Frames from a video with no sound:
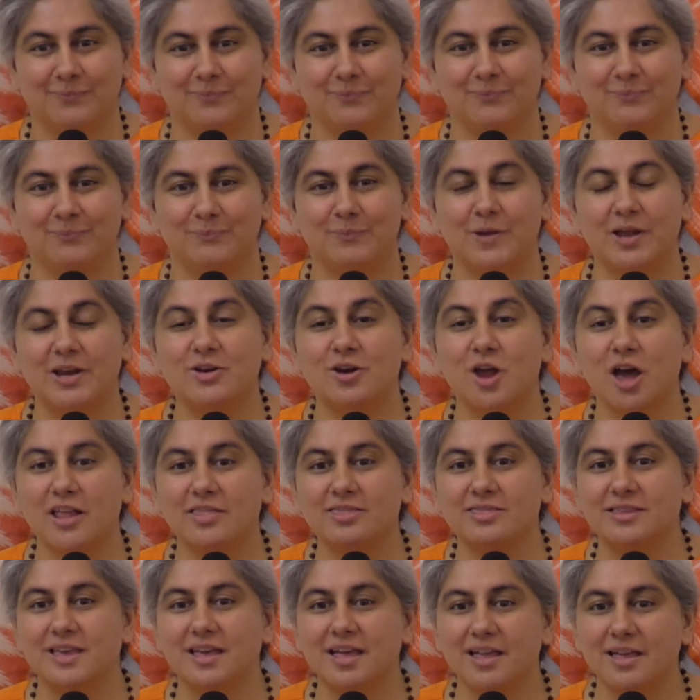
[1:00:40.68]
But
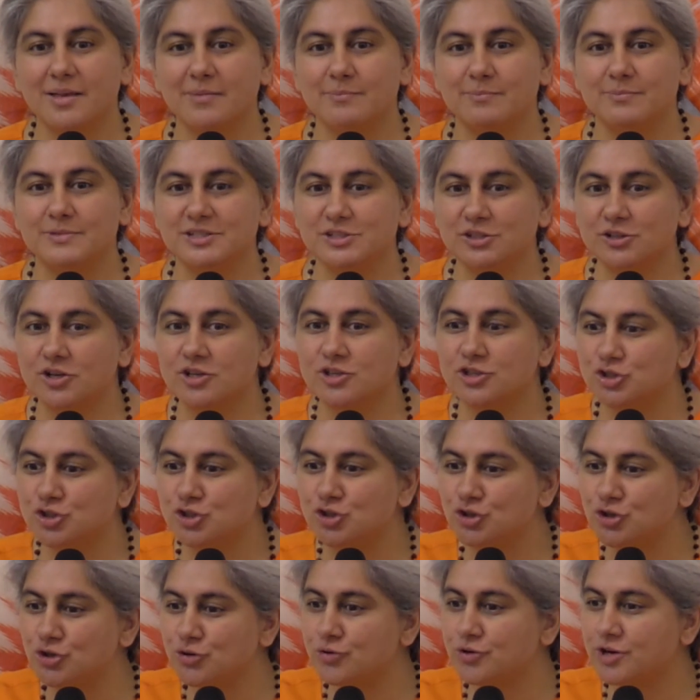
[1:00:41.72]
not the
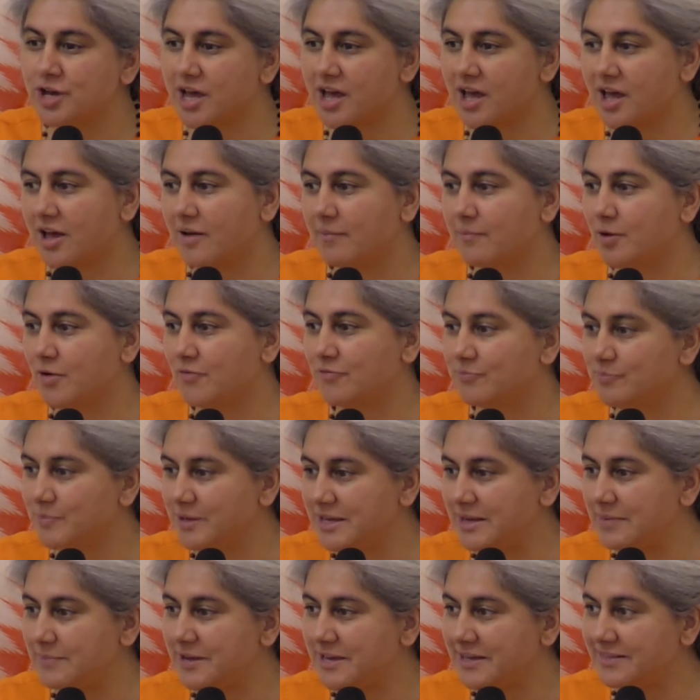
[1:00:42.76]
misconstrued aham of
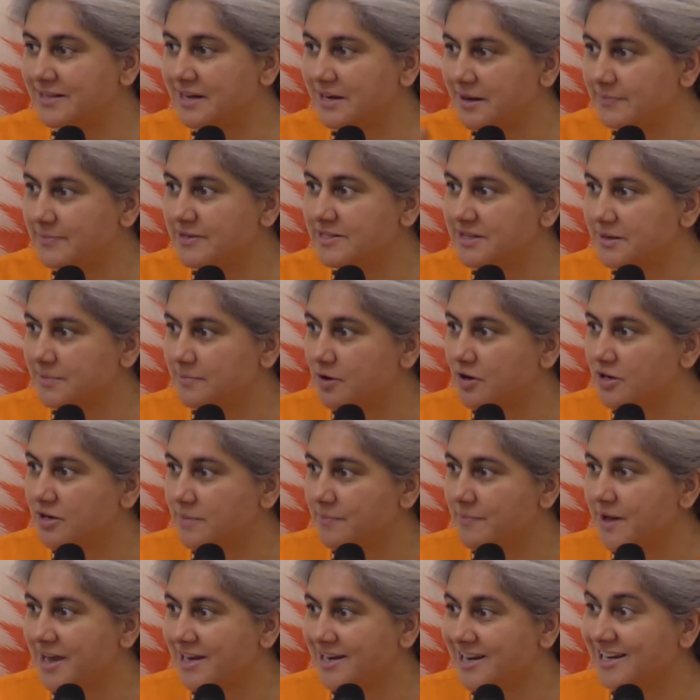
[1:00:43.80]
me being the limited body,
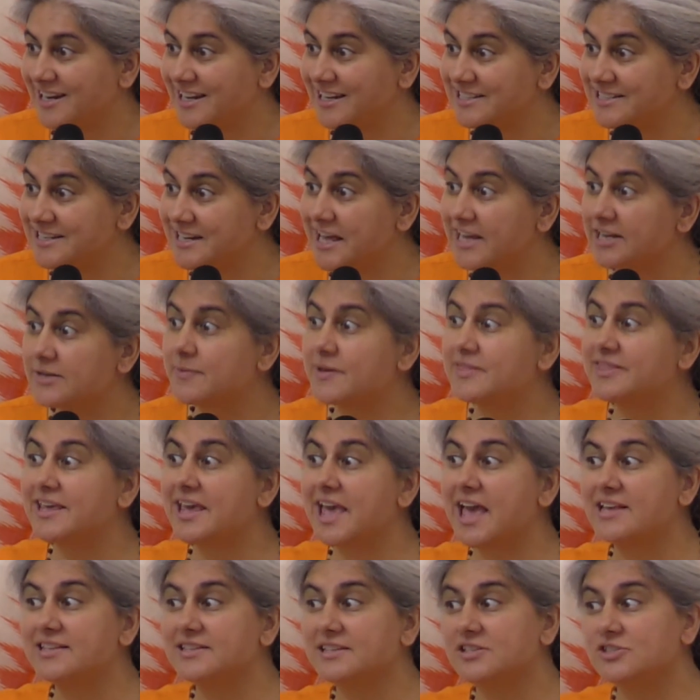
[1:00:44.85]
mind, and intellect, but the
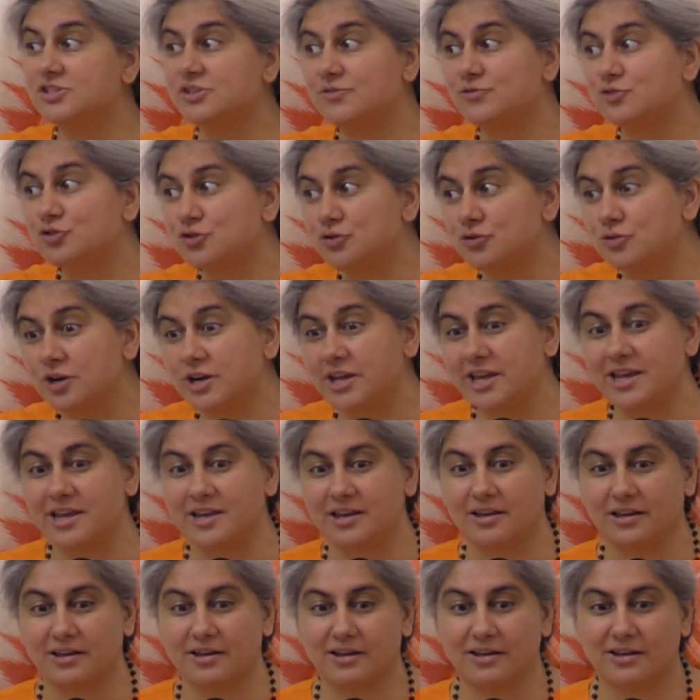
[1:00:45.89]
essence of truly
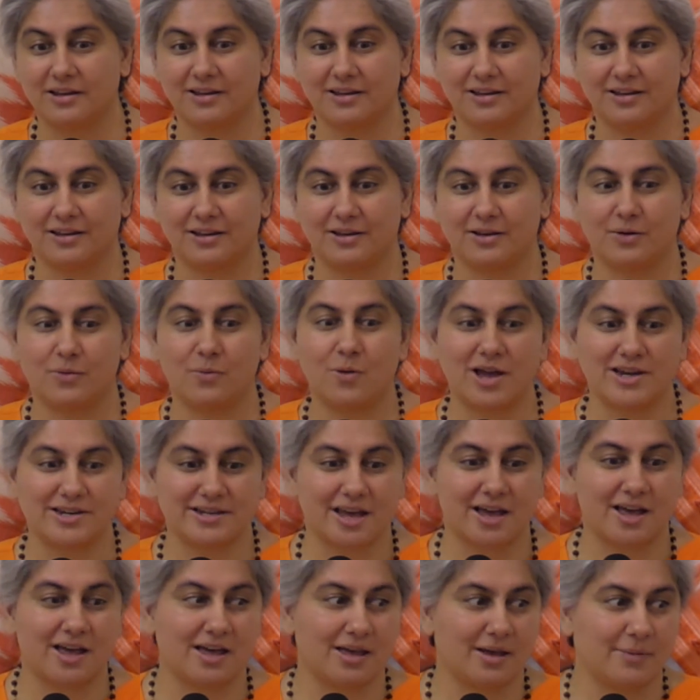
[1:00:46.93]
what
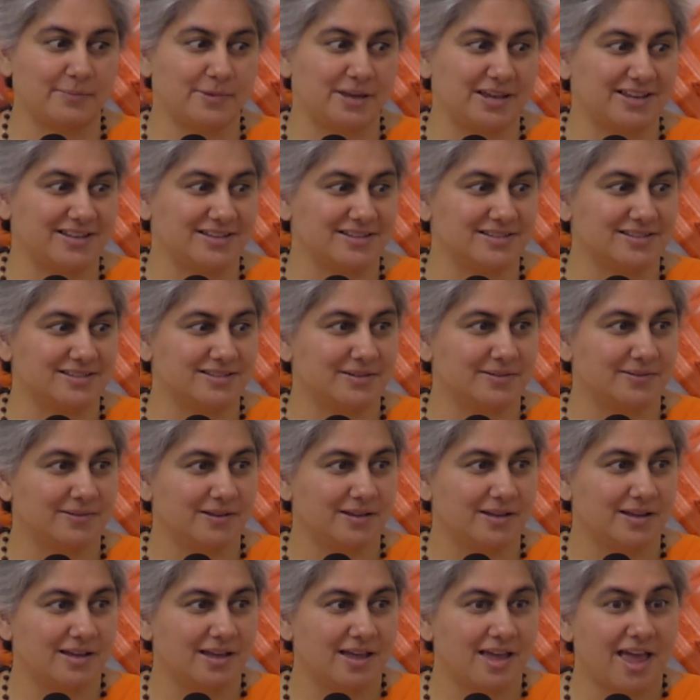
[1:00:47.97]
aham is.
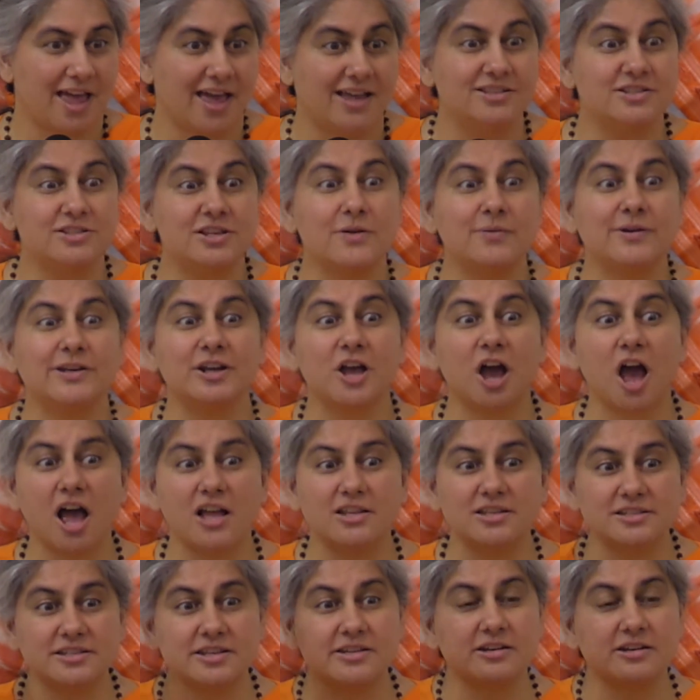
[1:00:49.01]
And so in
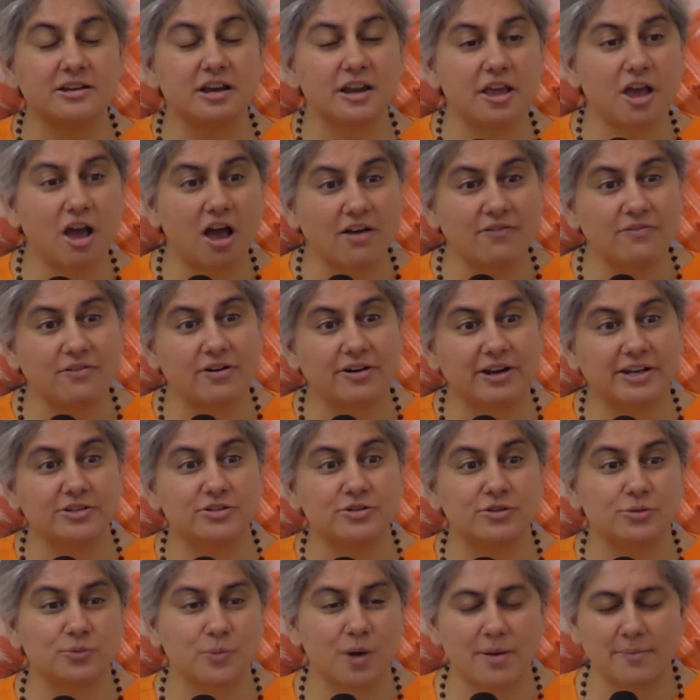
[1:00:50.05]
constantly offering to
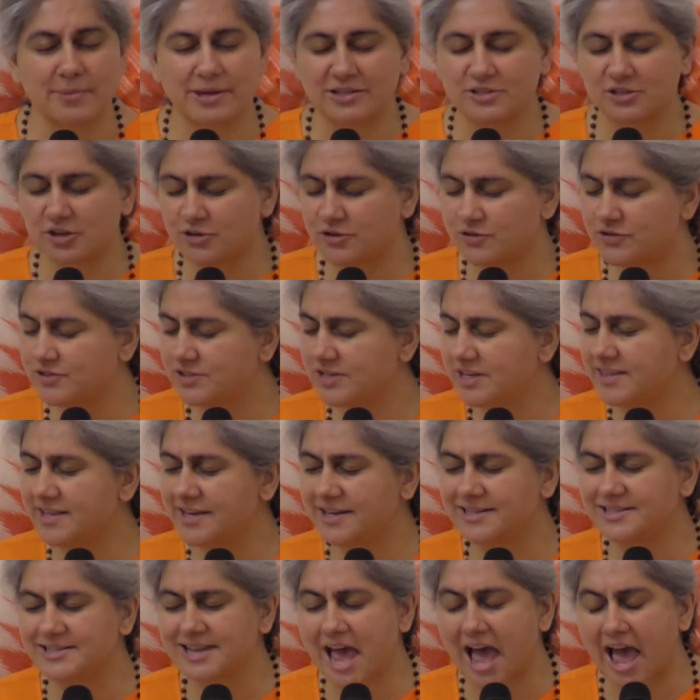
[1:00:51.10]
Tvam, and so you see the
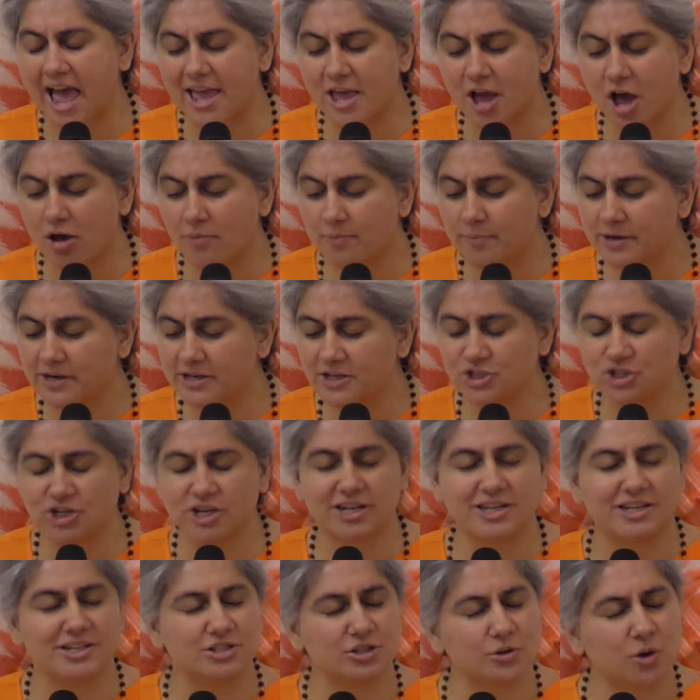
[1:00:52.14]
entire Upanishad
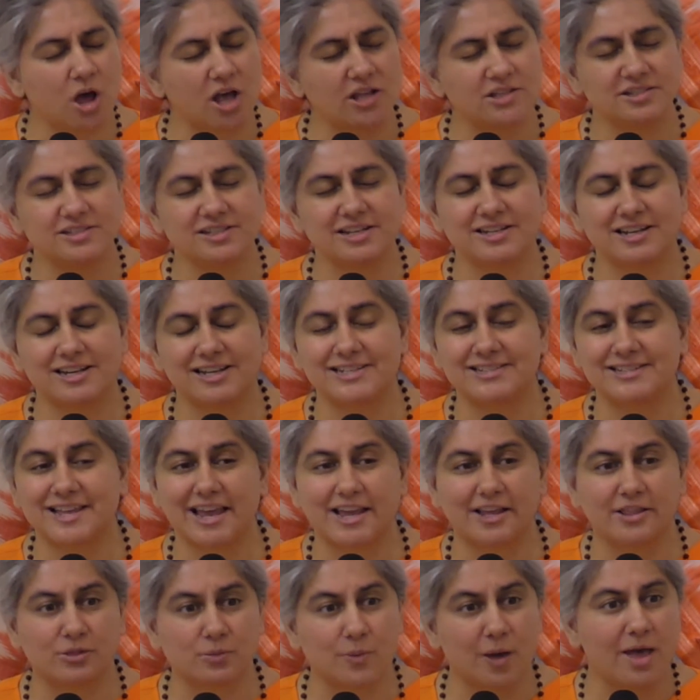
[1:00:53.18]
is constantly
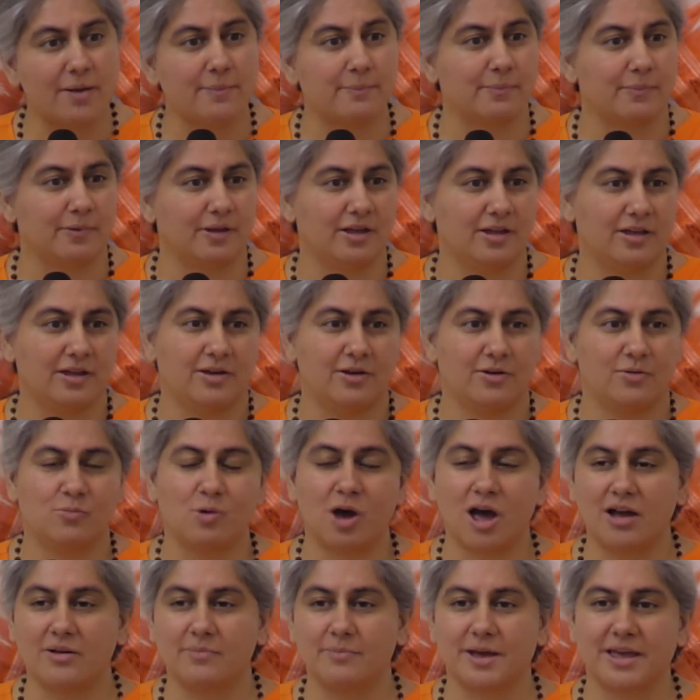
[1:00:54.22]
saying Tvam,
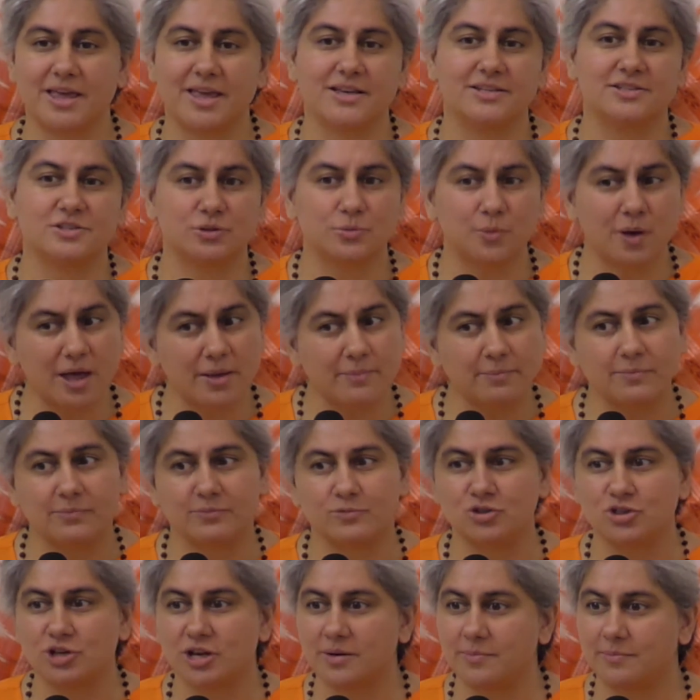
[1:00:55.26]
Vangmayas, Tvam,
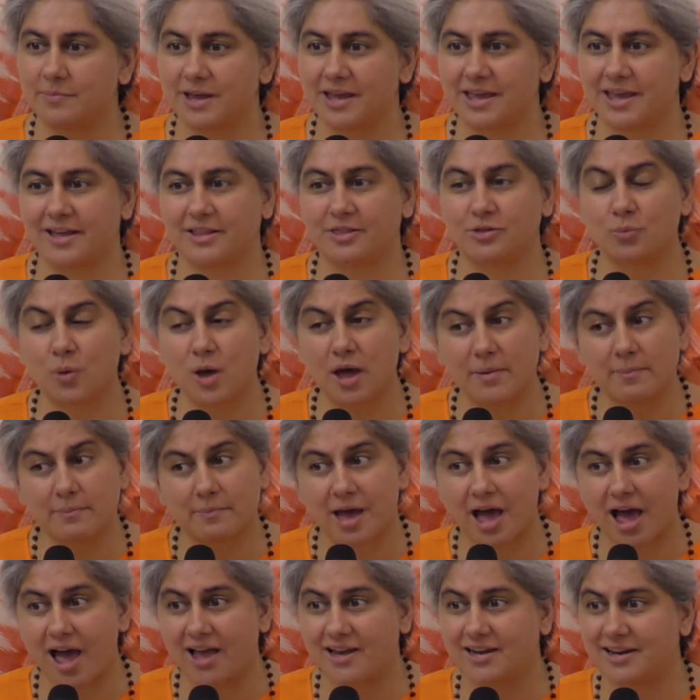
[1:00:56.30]
Chinmaya, Tvam,
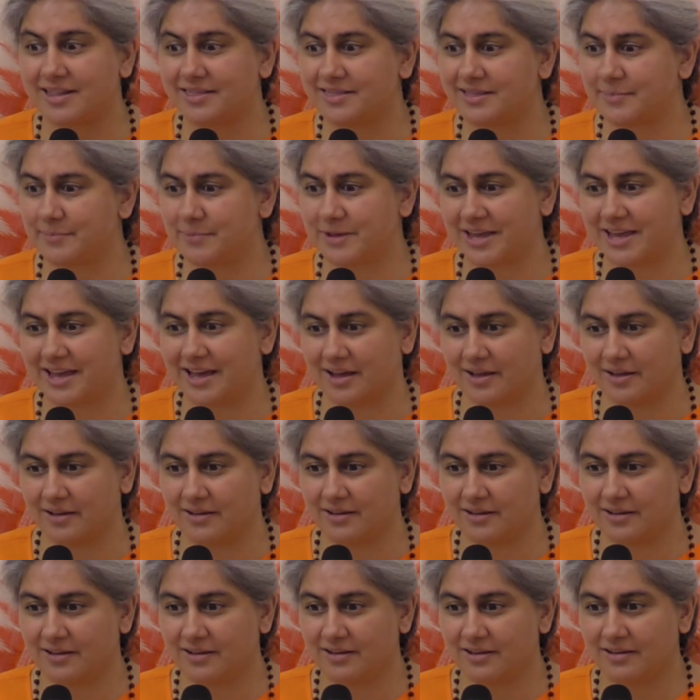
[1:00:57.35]
Anandamaya.
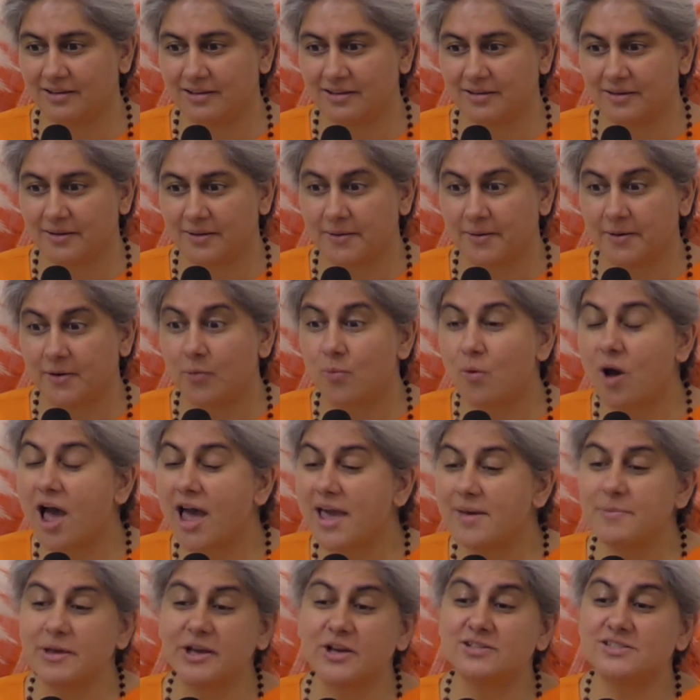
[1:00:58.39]
Why?
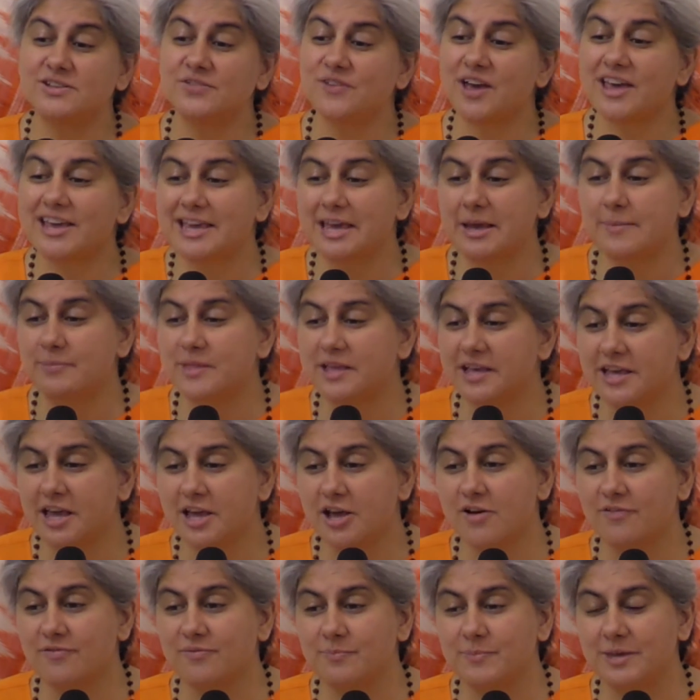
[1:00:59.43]
Because if I keep thinking
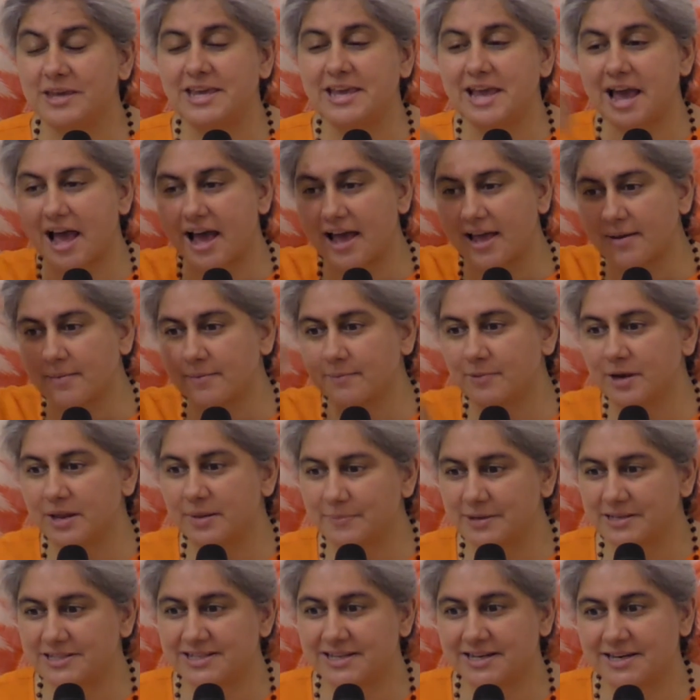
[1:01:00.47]
of me, I'm
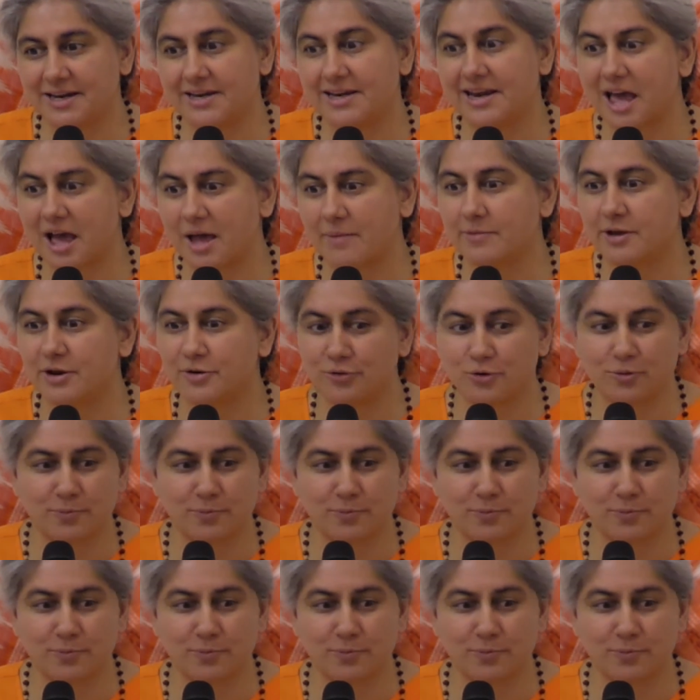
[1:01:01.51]
limited in Nama, Rupa,